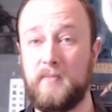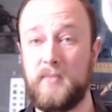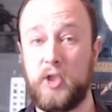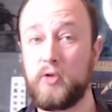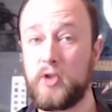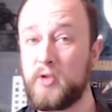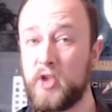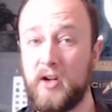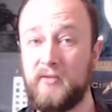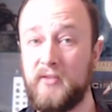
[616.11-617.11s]
YouTube
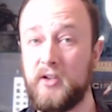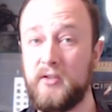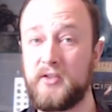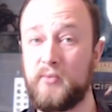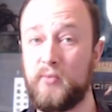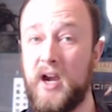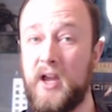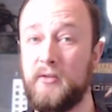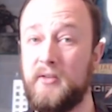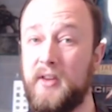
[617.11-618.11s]
channel videos
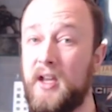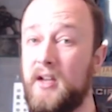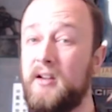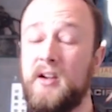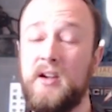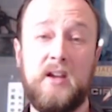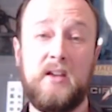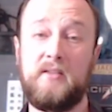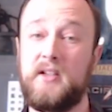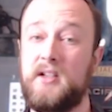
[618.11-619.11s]
rather than
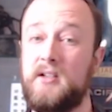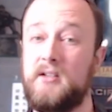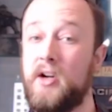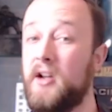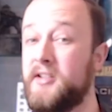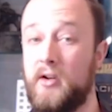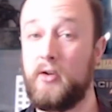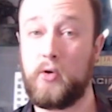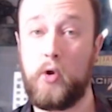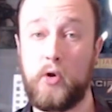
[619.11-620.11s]
the content in no
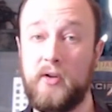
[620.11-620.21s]
quarter.